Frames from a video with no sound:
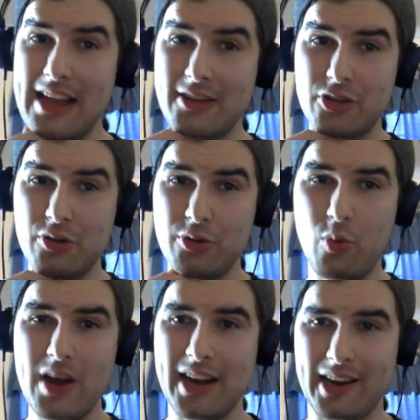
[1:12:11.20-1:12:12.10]
turn
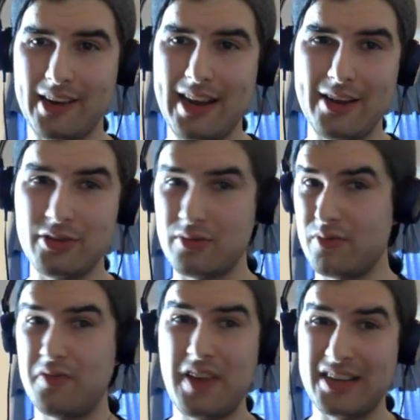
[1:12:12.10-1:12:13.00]
away and just
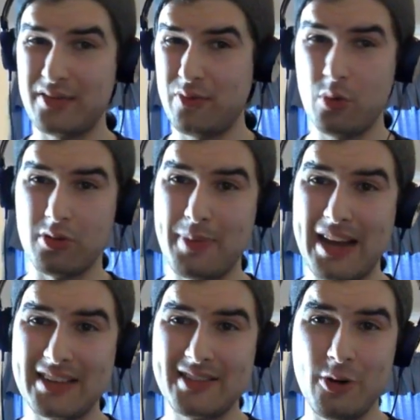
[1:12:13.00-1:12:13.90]
fast forward
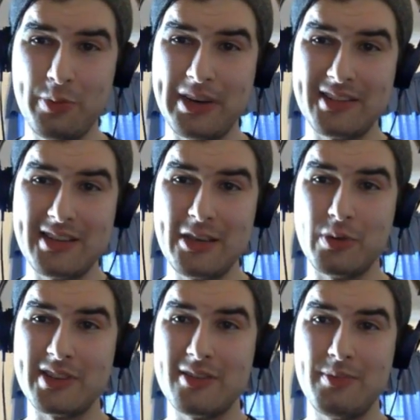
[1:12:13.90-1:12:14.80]
past that opening
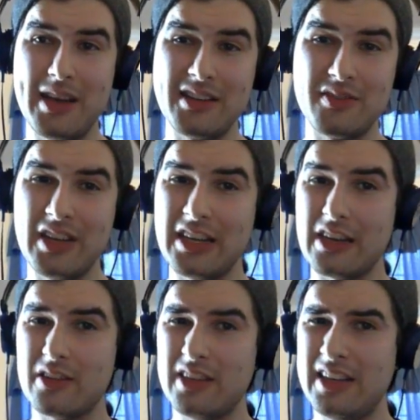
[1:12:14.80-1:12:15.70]
sequence in Benny's
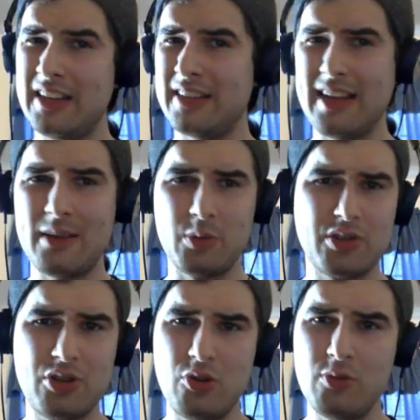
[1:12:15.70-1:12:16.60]
Video. That was
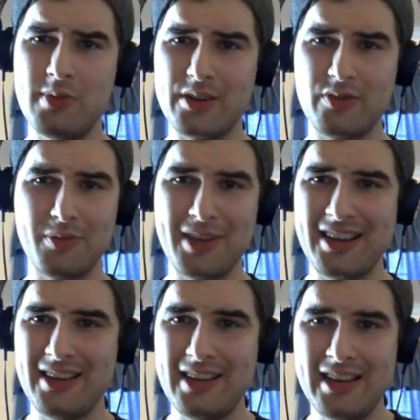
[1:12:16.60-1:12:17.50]
too much for
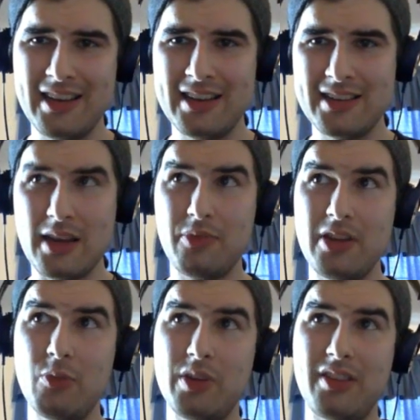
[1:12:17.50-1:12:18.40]
me. Same
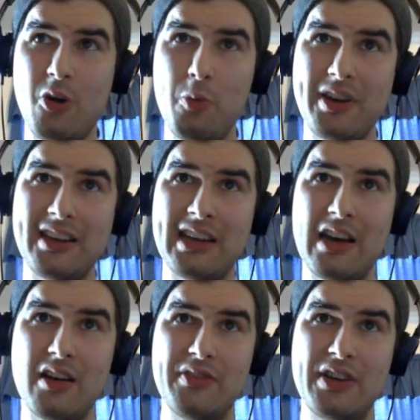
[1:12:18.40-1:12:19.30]
thing with the opening
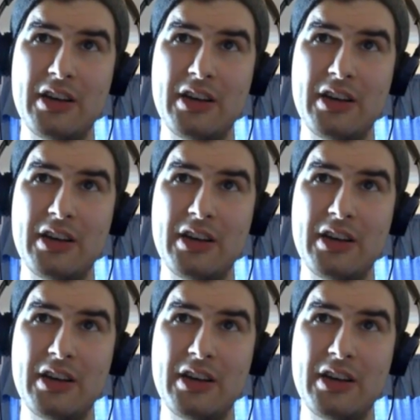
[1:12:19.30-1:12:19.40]
of